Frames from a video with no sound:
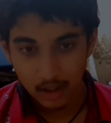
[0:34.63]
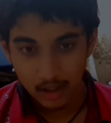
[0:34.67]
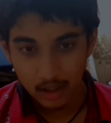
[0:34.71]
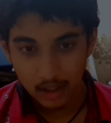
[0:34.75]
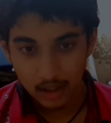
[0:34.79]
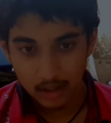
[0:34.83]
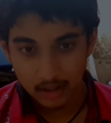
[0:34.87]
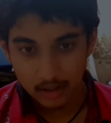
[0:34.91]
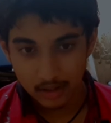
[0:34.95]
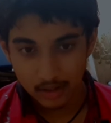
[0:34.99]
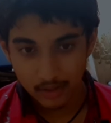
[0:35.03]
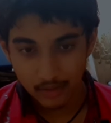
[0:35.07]

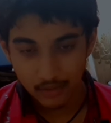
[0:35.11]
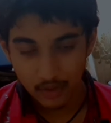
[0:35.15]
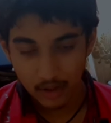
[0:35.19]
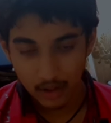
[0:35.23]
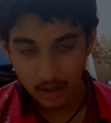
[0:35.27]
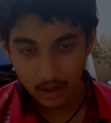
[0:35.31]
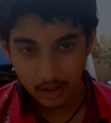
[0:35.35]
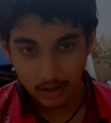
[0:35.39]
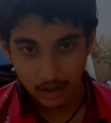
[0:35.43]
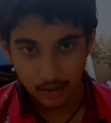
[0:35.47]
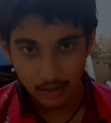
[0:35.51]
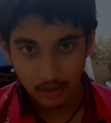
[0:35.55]
It's
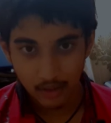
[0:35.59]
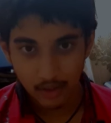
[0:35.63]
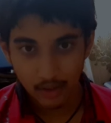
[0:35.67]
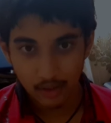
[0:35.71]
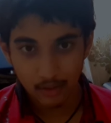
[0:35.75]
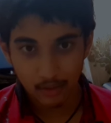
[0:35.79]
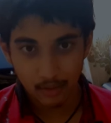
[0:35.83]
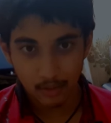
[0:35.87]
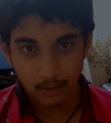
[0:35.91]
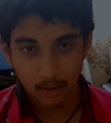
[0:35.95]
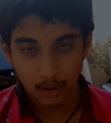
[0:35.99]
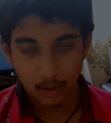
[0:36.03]
very
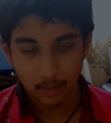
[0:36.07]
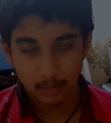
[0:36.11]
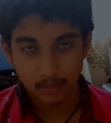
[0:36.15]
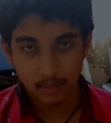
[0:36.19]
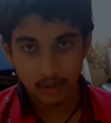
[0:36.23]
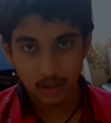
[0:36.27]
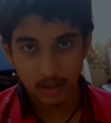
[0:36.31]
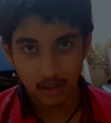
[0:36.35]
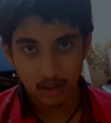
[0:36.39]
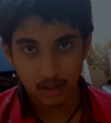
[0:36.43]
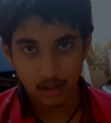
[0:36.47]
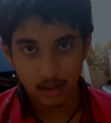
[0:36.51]
different from
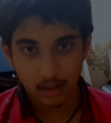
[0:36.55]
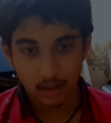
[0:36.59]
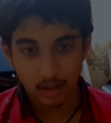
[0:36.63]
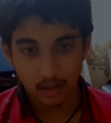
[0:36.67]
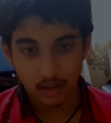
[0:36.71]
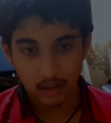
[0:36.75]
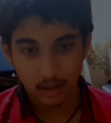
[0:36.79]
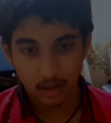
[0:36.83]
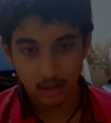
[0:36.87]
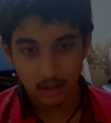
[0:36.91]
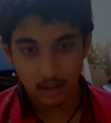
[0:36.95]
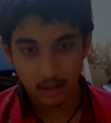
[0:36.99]

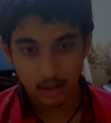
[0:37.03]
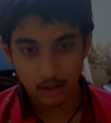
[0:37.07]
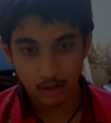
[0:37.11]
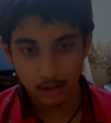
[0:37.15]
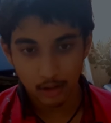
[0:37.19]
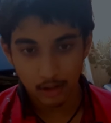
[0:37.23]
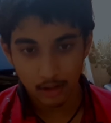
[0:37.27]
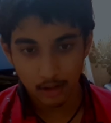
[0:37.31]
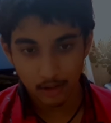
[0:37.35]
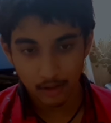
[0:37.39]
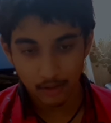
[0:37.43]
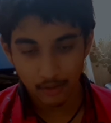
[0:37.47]
the
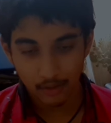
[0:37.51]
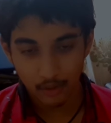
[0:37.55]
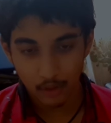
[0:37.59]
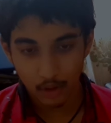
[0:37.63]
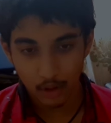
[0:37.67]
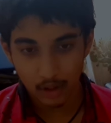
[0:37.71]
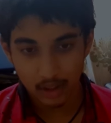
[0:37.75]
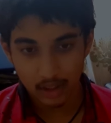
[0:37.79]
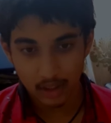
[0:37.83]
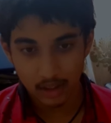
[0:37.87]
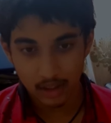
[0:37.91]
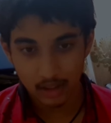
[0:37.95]

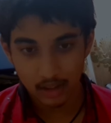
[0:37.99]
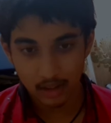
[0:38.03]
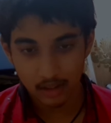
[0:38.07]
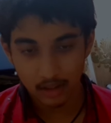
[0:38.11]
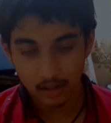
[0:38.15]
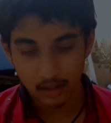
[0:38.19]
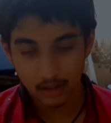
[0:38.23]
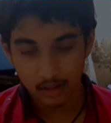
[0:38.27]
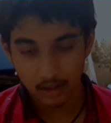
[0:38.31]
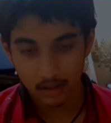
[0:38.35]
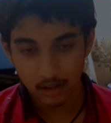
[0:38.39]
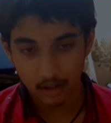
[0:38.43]
2014
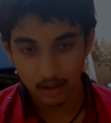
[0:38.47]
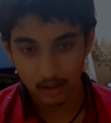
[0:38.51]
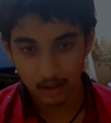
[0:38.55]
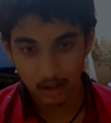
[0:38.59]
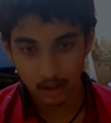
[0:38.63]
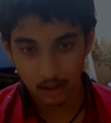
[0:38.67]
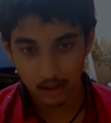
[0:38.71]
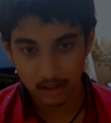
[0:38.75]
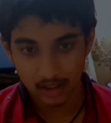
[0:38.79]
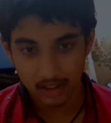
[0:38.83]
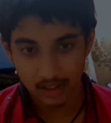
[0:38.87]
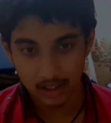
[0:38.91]

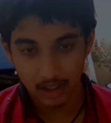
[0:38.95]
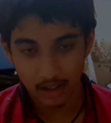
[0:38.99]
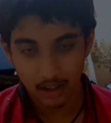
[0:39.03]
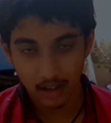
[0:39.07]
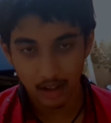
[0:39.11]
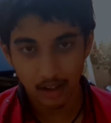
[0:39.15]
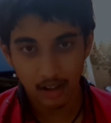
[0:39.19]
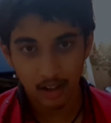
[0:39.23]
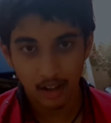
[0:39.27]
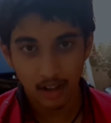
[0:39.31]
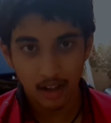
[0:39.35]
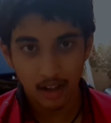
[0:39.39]

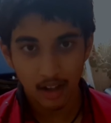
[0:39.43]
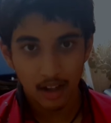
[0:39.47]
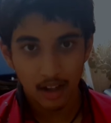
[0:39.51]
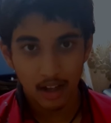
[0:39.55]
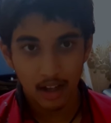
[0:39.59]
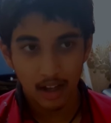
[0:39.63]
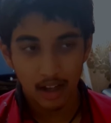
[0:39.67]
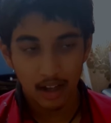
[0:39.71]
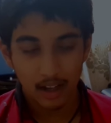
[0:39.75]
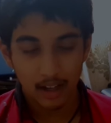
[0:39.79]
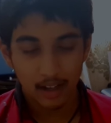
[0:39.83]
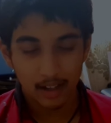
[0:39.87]
Godzilla,
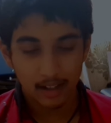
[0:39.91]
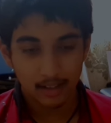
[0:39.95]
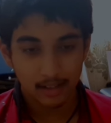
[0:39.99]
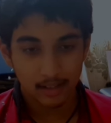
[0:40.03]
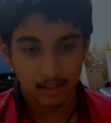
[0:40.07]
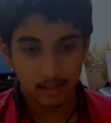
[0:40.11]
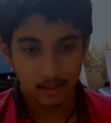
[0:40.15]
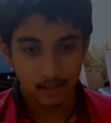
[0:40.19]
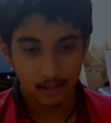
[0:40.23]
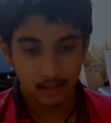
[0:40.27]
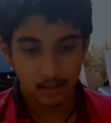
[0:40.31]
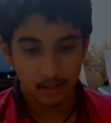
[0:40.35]

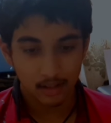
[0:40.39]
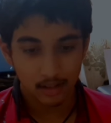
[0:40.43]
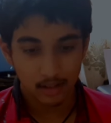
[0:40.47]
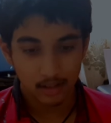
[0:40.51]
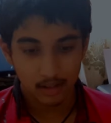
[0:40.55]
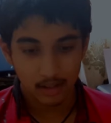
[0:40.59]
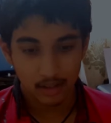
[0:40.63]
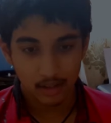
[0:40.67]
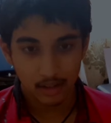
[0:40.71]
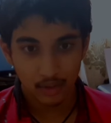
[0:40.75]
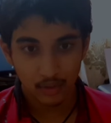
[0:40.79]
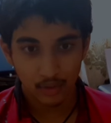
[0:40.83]
and
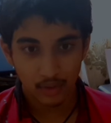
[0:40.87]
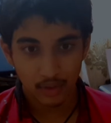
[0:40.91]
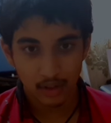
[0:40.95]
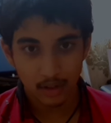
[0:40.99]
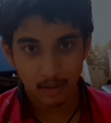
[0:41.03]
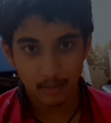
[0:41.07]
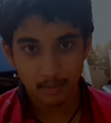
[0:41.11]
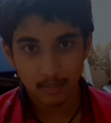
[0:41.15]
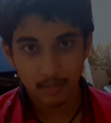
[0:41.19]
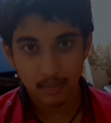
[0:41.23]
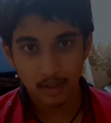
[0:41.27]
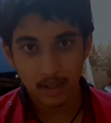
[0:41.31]
this
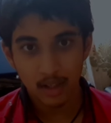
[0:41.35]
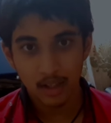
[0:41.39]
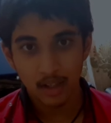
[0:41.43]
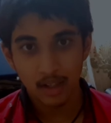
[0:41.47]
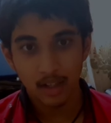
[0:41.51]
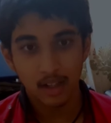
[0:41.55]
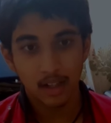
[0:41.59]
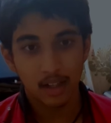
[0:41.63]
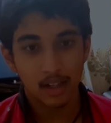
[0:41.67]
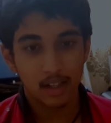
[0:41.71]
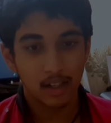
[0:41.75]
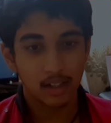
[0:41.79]
film,
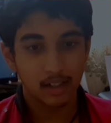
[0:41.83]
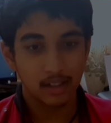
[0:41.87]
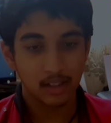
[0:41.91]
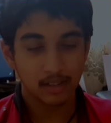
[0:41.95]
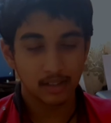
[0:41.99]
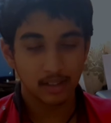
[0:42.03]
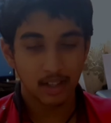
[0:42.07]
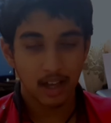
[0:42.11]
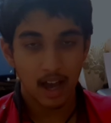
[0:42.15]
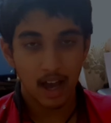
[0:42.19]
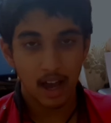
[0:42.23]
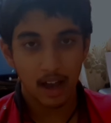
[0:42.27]
it
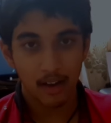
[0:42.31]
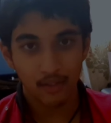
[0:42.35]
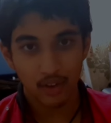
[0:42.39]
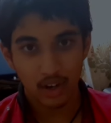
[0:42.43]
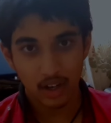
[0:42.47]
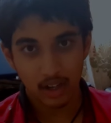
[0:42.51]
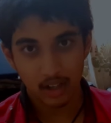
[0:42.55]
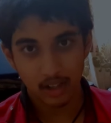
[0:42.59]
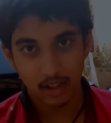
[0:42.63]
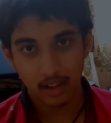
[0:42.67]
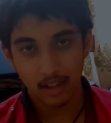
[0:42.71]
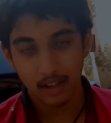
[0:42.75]
doesn't have
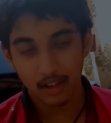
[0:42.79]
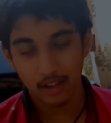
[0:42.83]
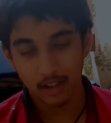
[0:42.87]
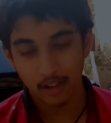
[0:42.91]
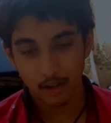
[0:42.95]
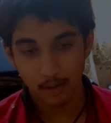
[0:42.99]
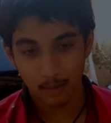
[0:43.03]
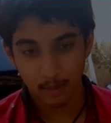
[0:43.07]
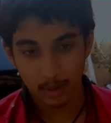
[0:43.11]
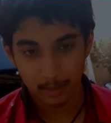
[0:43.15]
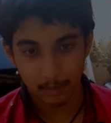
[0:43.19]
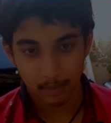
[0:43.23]
a clear
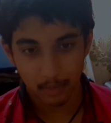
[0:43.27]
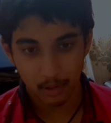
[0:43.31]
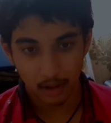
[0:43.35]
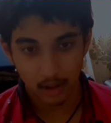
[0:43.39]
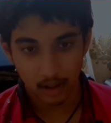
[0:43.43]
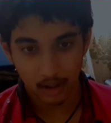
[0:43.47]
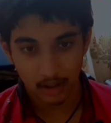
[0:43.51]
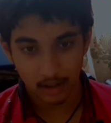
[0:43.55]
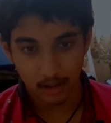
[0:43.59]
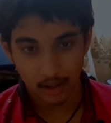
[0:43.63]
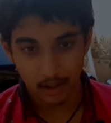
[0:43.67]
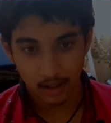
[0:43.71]
human
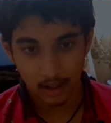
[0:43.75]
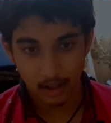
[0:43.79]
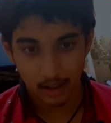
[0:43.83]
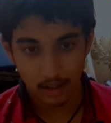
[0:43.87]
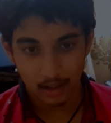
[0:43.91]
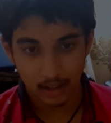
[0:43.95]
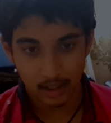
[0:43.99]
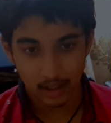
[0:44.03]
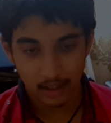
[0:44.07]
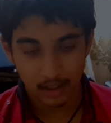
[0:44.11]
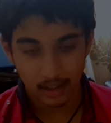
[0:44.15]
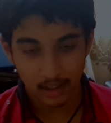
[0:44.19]
plot,
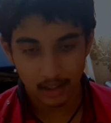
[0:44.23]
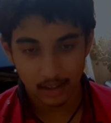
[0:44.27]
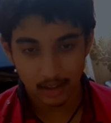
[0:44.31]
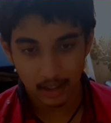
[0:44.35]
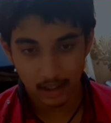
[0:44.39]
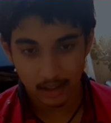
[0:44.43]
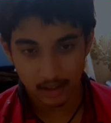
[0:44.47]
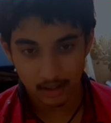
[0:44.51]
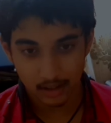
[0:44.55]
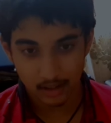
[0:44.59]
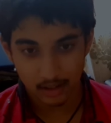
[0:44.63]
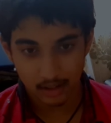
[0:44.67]
and I think
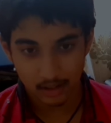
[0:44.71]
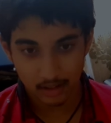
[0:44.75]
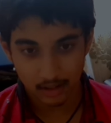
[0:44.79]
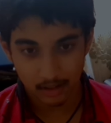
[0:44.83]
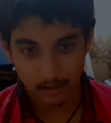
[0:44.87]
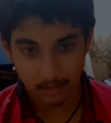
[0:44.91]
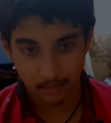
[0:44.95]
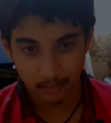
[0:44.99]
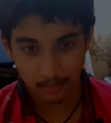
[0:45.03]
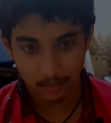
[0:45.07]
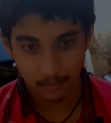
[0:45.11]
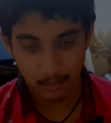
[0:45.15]
that's
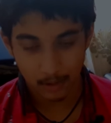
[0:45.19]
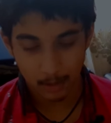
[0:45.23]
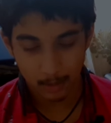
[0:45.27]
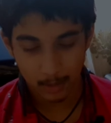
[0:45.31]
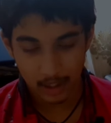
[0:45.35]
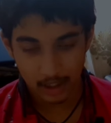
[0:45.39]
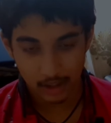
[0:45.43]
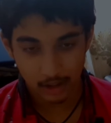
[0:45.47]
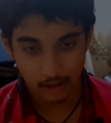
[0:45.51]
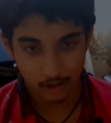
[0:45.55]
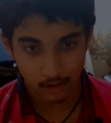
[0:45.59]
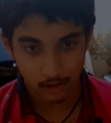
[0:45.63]
the
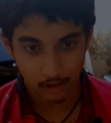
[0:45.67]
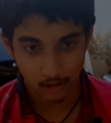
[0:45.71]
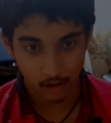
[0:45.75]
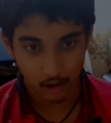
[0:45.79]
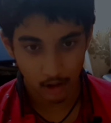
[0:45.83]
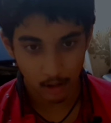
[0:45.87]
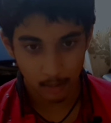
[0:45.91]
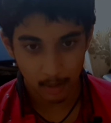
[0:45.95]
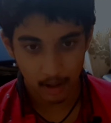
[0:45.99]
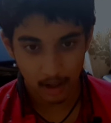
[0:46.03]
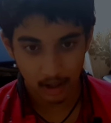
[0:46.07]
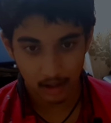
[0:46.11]
major
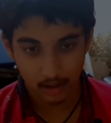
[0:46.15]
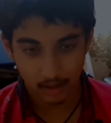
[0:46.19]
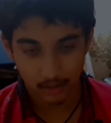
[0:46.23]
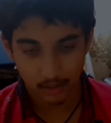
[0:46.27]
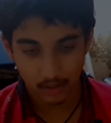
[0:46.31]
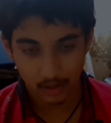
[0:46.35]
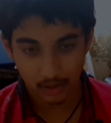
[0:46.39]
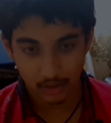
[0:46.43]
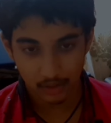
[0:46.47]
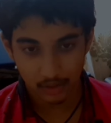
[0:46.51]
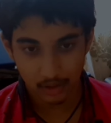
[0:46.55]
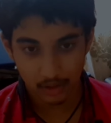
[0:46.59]
drawback of
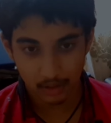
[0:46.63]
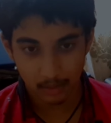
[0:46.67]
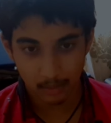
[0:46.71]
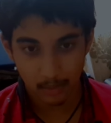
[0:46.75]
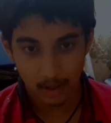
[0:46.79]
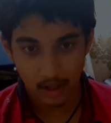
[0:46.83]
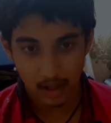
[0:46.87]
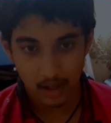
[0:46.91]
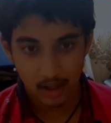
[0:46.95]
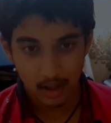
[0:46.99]
this film.